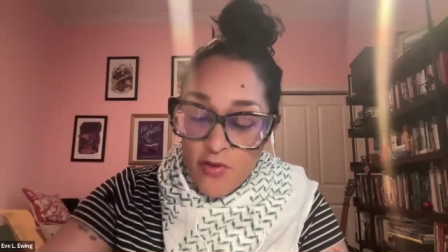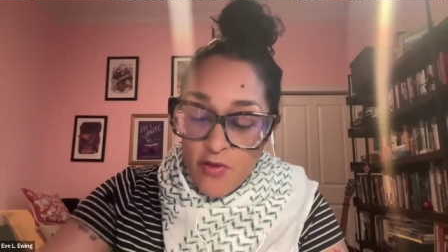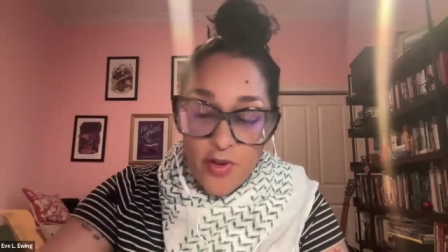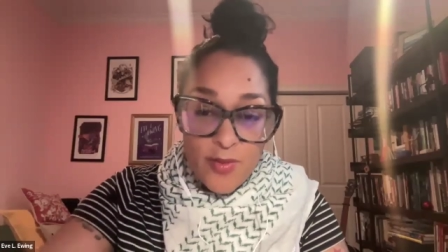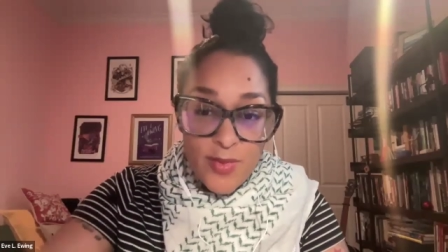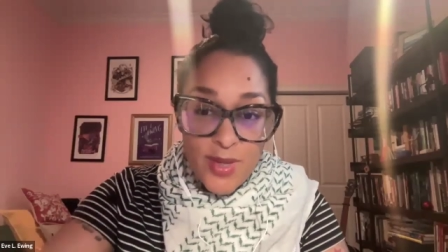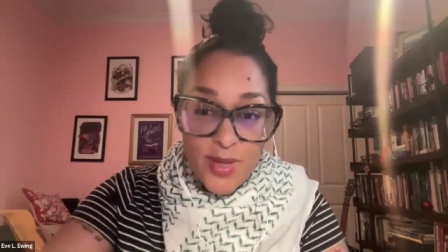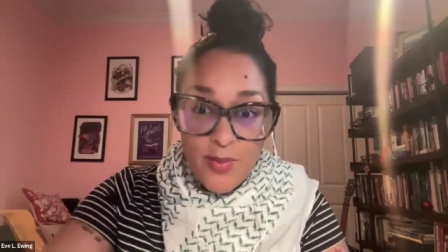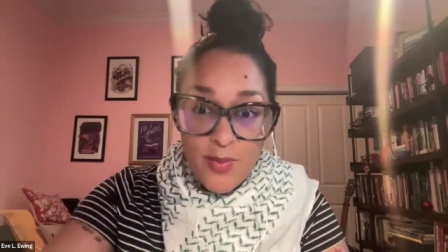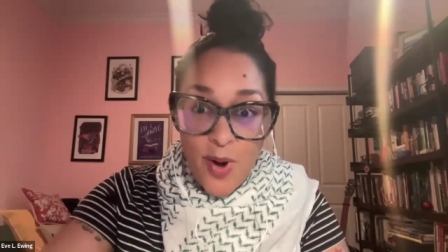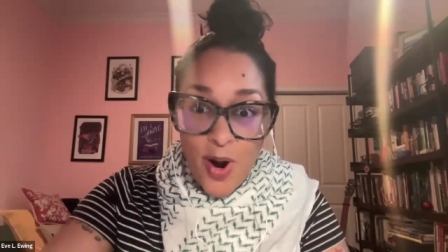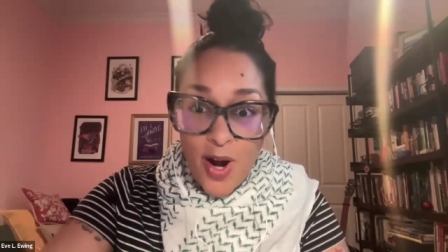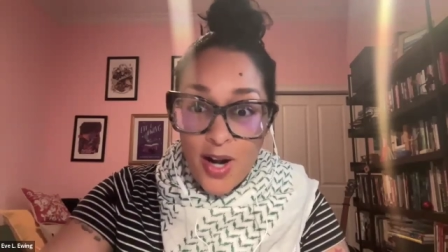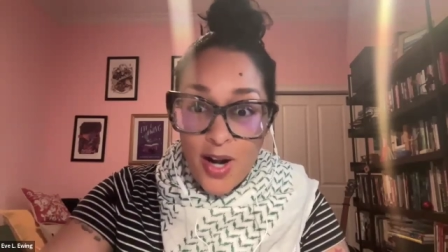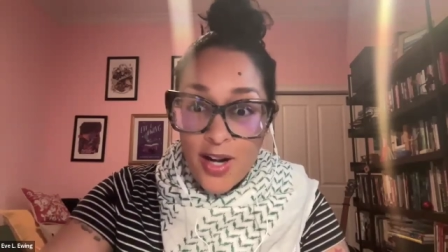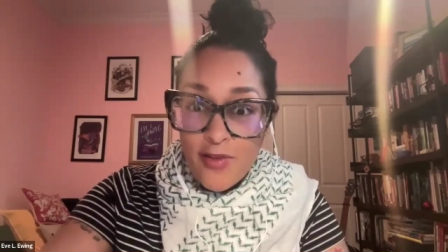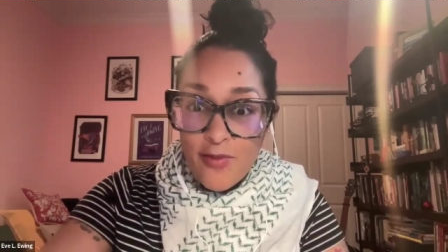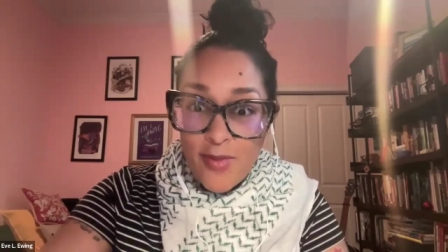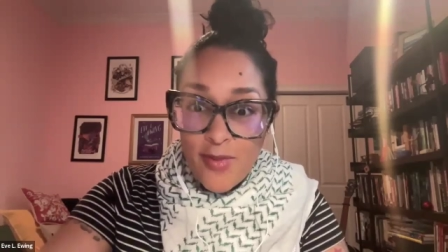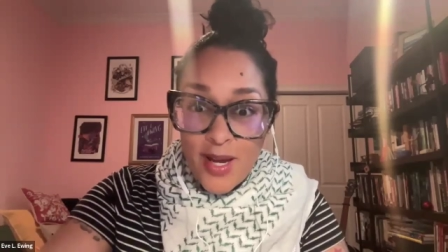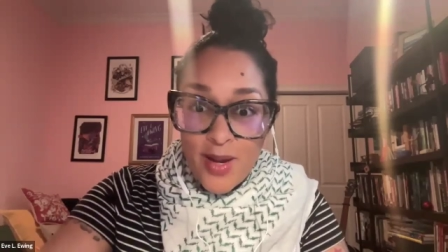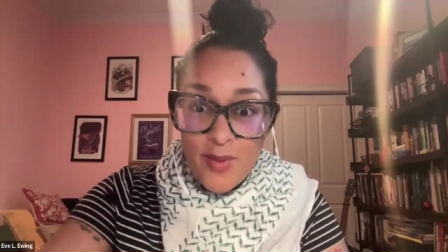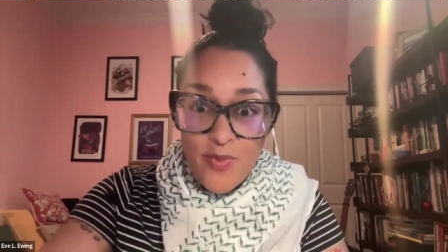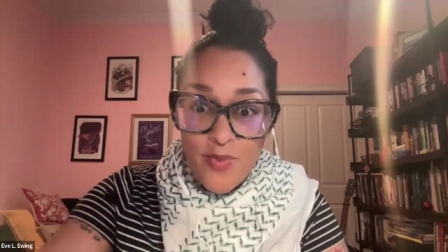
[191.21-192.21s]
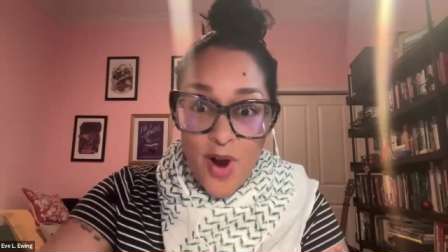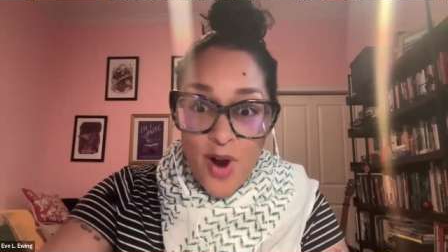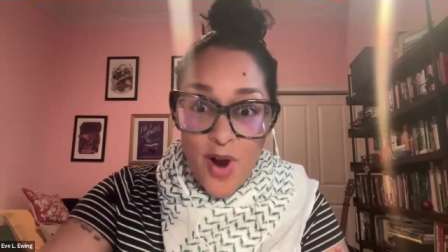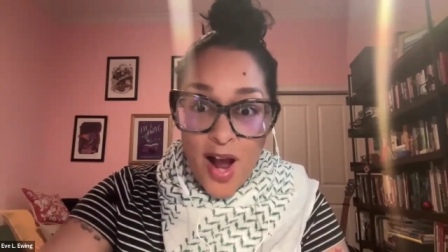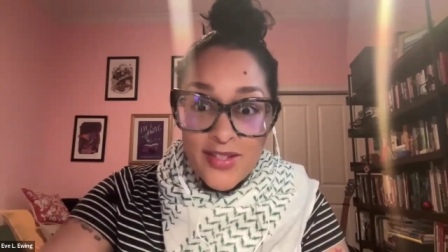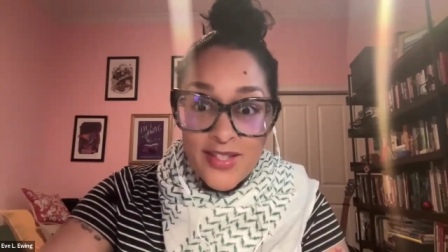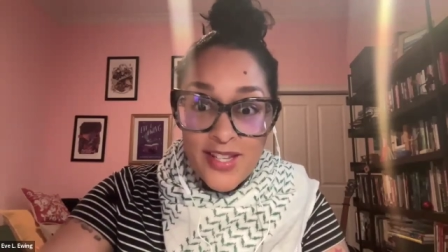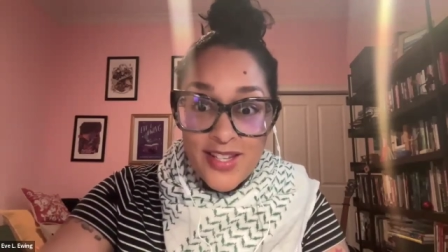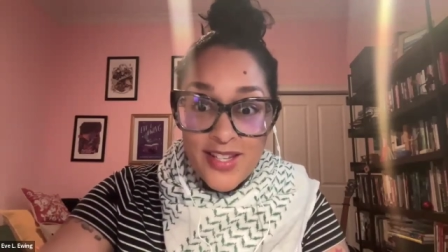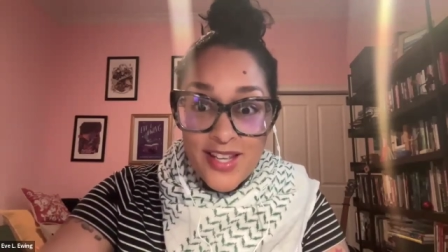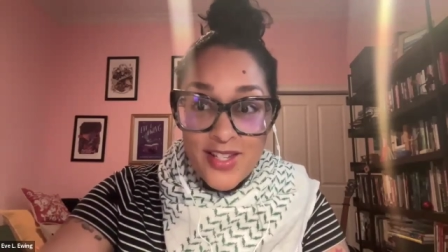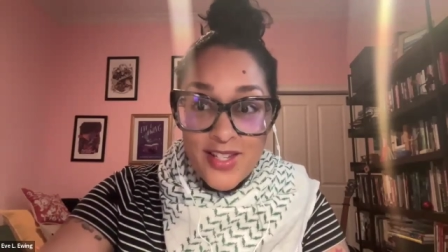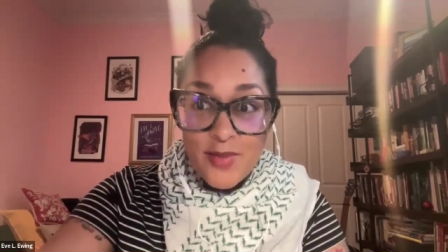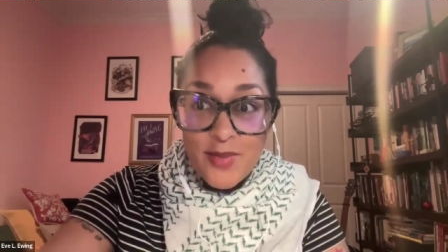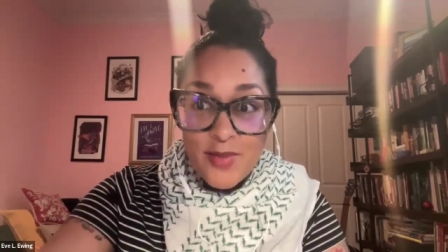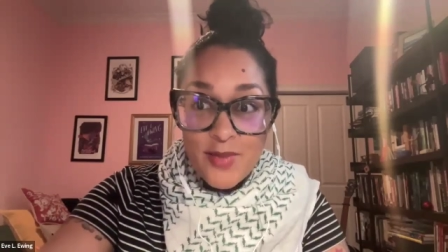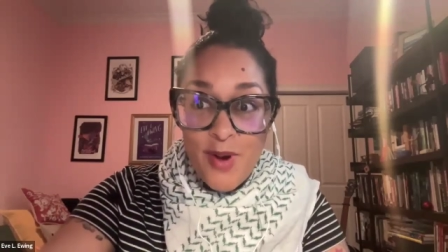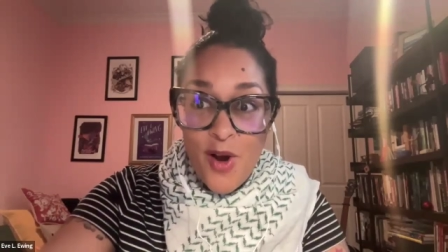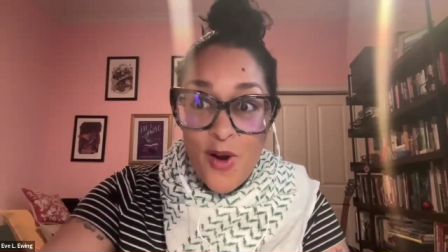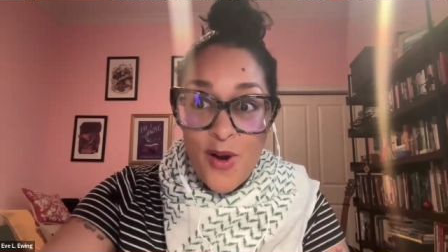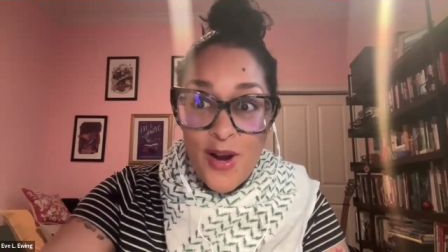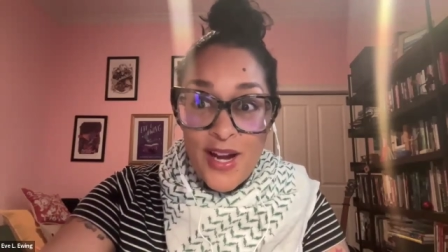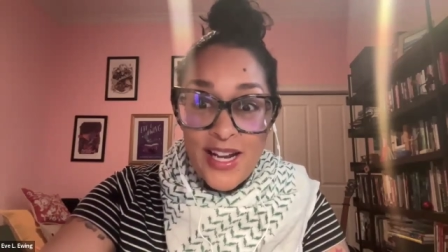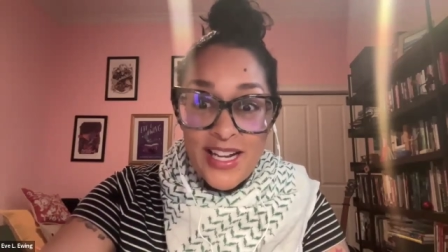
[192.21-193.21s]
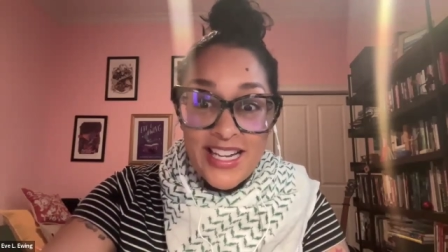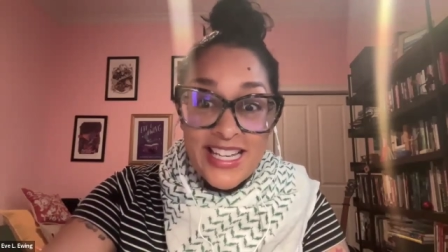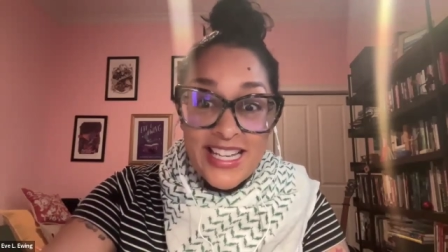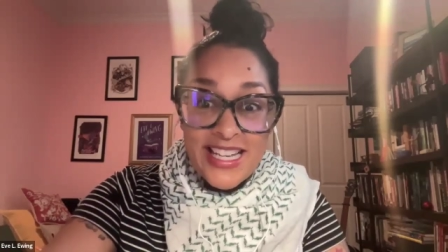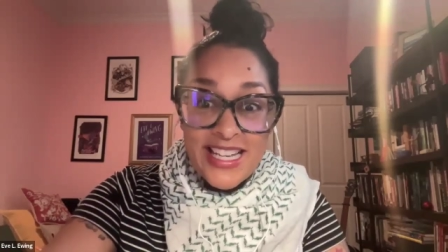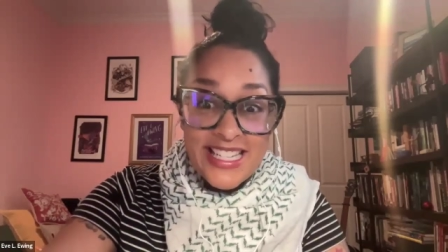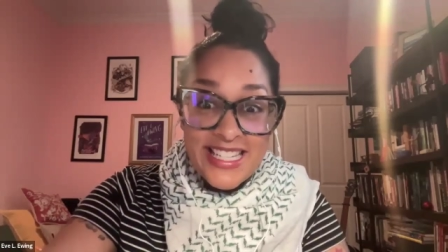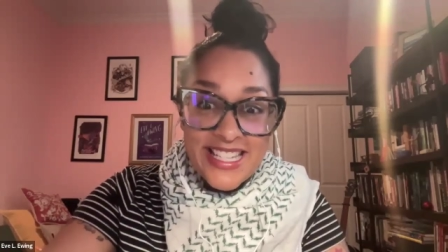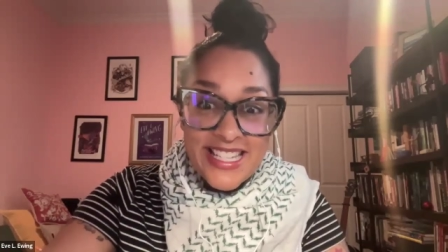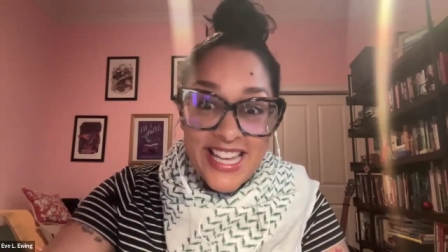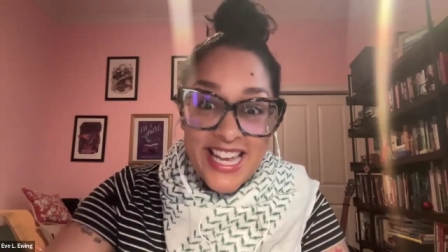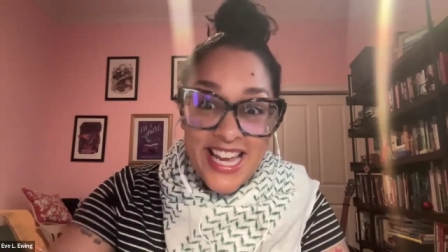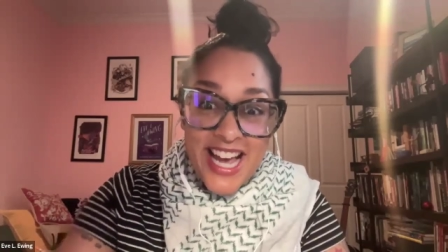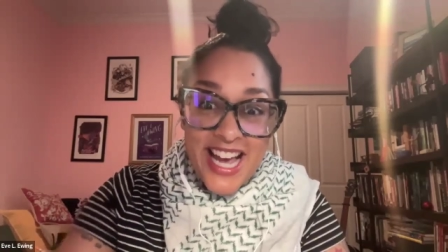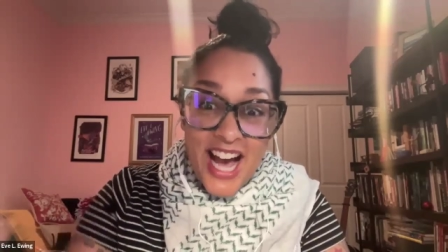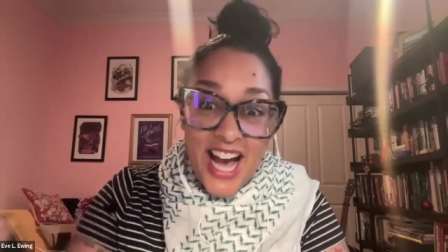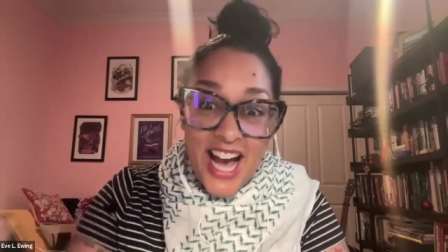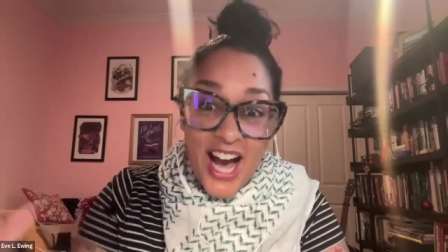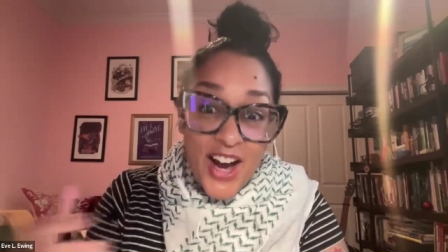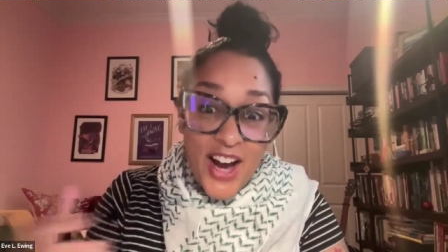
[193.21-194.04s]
for me, part of my process as a poet is